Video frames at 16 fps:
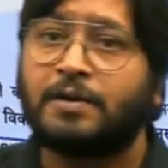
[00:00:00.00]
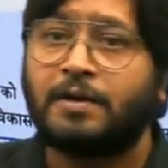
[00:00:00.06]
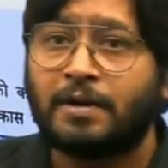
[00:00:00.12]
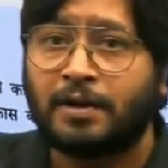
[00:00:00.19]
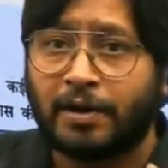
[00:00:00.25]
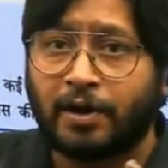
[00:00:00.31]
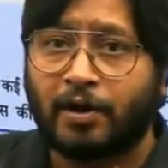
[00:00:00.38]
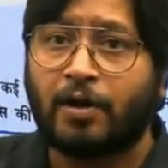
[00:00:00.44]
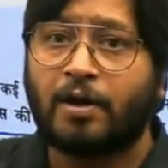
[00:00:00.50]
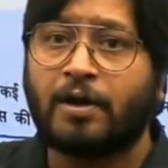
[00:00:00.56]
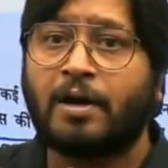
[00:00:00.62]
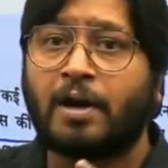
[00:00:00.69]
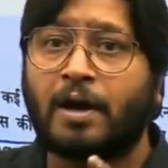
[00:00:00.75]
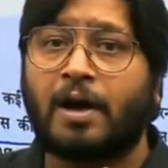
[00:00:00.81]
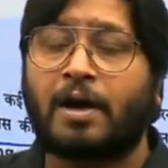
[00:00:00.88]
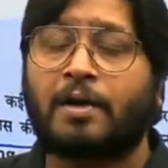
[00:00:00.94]
they
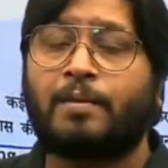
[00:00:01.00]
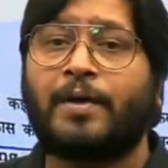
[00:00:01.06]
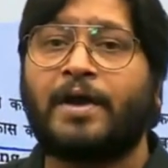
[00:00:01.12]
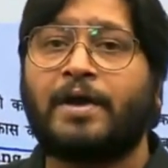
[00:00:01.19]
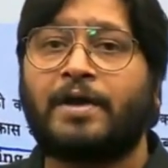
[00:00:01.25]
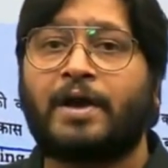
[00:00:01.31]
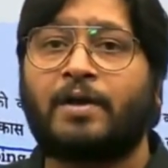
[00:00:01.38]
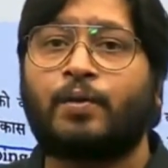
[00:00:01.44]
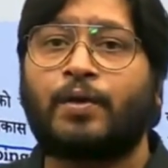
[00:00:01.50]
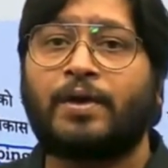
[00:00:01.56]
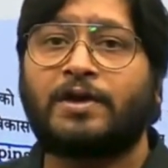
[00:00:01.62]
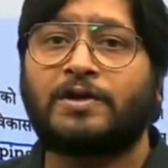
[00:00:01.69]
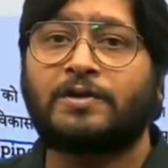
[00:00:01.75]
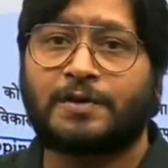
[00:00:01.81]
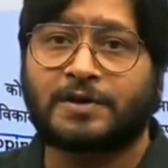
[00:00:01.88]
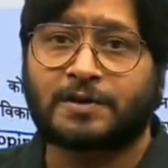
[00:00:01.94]
all are being done with
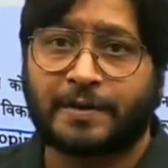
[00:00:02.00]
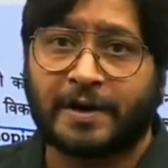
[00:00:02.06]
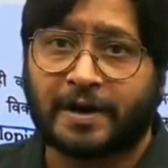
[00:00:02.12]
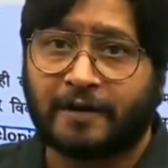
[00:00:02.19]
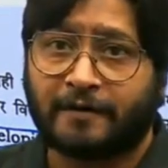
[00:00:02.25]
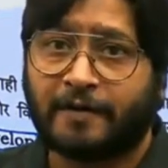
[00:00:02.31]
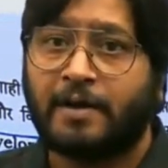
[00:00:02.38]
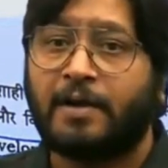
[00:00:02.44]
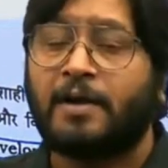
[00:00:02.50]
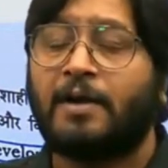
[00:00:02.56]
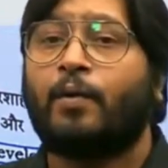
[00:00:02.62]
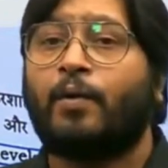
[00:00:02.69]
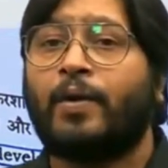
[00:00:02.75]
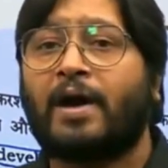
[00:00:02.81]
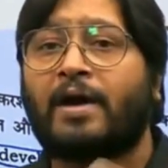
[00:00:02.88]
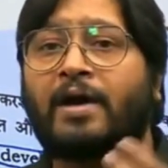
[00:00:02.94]
this perspective.
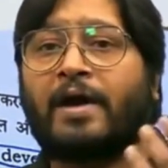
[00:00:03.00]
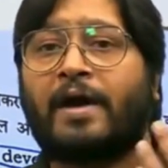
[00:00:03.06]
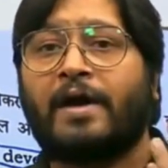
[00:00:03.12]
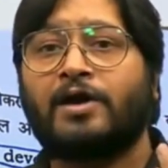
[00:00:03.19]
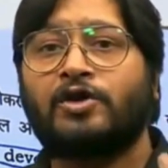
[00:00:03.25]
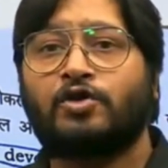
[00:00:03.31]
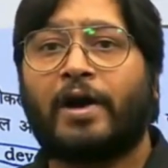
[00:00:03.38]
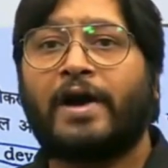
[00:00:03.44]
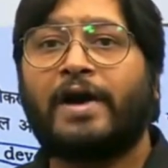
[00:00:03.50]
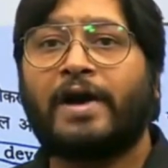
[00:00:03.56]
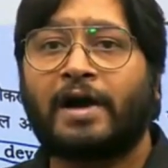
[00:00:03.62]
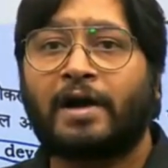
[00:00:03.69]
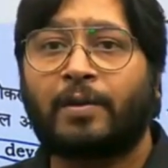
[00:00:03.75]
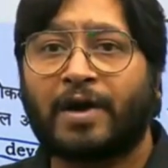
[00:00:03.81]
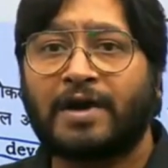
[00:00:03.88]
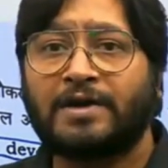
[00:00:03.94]
We are creating joint
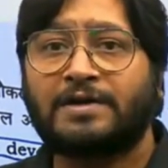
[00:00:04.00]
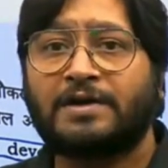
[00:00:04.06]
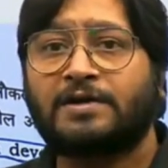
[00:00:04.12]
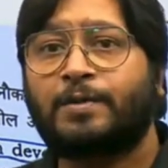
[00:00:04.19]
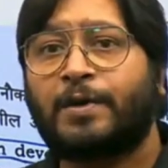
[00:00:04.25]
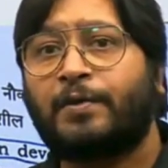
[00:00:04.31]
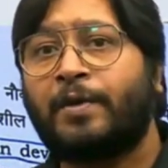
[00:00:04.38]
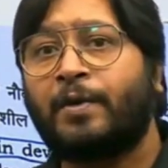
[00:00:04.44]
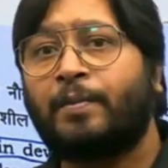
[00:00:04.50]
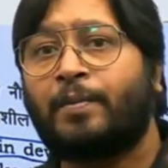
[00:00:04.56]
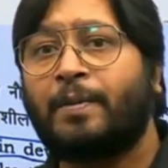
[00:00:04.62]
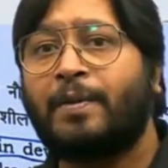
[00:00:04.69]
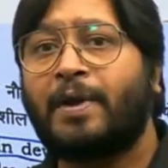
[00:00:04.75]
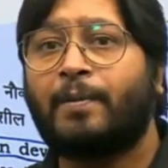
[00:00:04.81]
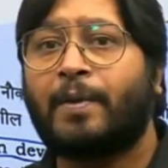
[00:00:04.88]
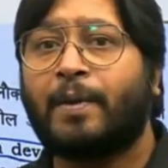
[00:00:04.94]
enterprises between
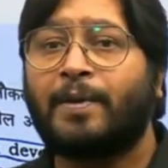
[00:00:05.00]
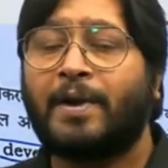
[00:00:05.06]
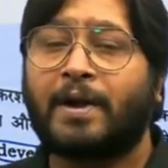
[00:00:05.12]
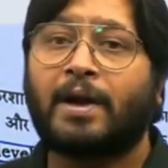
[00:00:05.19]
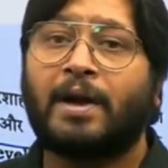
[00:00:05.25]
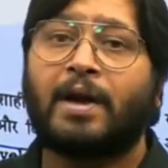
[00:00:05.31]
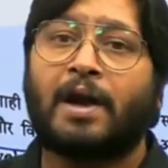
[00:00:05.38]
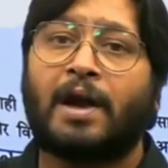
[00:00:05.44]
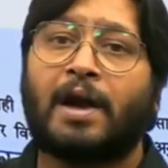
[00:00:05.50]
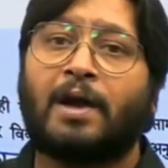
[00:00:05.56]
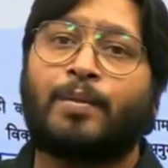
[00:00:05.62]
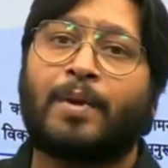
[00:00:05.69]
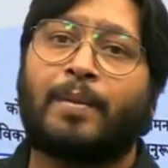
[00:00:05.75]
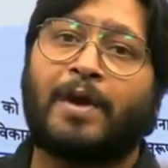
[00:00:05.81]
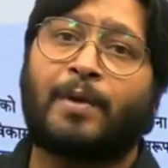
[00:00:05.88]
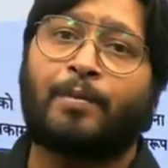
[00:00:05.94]
public-public and
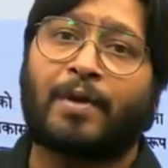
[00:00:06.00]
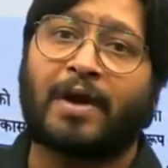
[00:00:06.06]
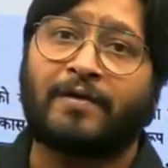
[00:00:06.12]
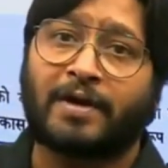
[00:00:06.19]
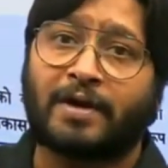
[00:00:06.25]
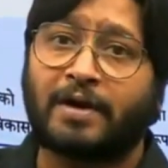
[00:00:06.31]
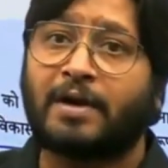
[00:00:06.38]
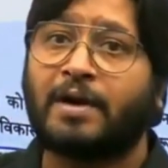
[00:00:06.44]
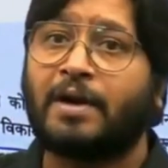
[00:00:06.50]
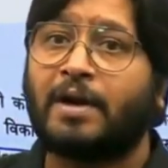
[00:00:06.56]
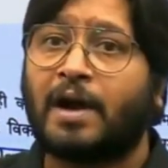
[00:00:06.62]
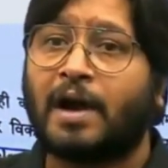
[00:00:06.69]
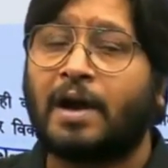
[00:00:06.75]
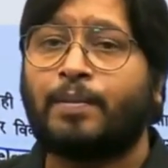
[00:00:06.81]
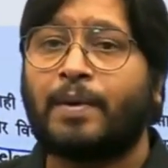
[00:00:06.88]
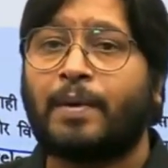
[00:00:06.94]
public-private
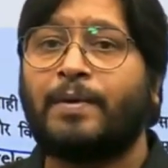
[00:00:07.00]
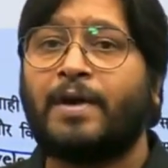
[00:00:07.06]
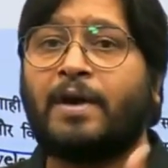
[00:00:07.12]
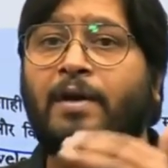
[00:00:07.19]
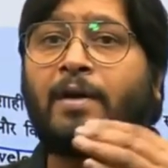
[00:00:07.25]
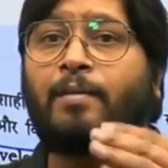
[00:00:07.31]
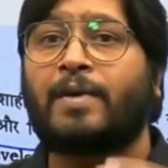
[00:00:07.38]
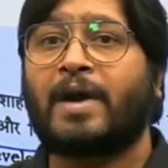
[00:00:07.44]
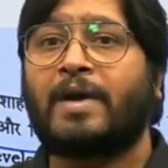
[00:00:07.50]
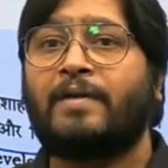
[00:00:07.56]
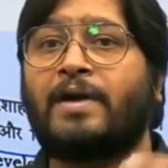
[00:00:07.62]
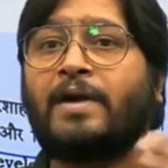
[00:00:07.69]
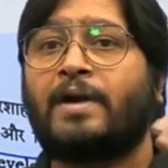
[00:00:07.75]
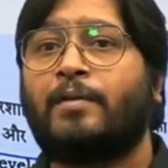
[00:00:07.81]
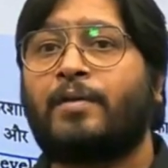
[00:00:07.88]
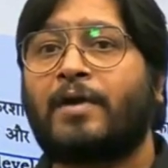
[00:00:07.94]
and
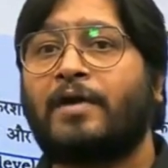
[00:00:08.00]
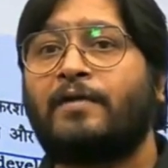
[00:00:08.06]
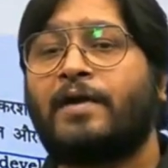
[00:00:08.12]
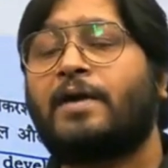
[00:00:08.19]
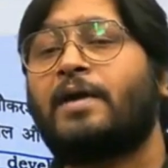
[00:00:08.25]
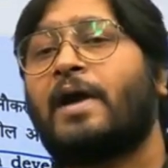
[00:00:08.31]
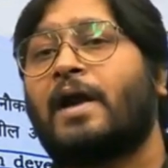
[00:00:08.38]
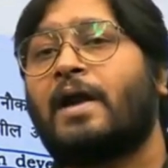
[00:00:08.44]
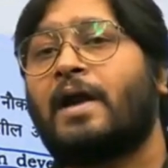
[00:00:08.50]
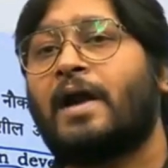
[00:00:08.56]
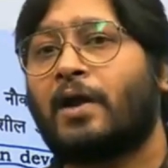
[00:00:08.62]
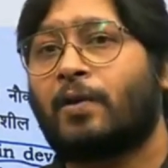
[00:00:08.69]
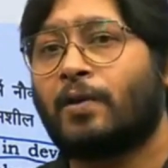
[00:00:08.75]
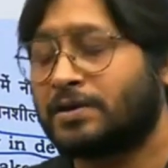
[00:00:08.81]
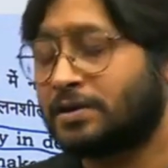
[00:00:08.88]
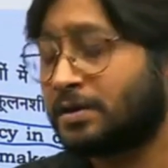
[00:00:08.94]
public-private-private and
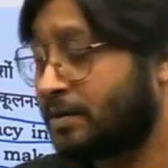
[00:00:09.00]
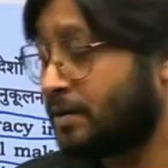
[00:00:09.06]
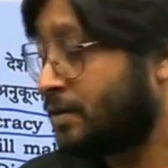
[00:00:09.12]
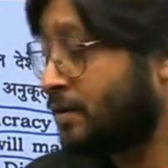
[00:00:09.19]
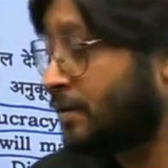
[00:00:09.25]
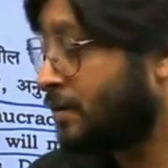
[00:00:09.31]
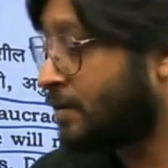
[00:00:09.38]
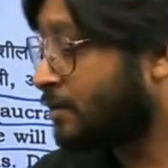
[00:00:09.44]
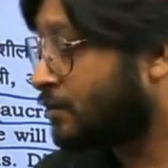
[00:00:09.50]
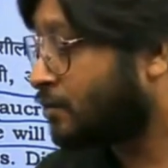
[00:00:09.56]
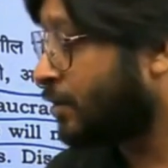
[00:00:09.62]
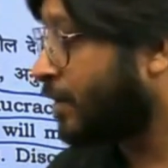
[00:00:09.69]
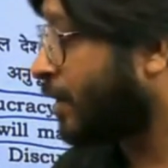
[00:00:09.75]
likewise. So they're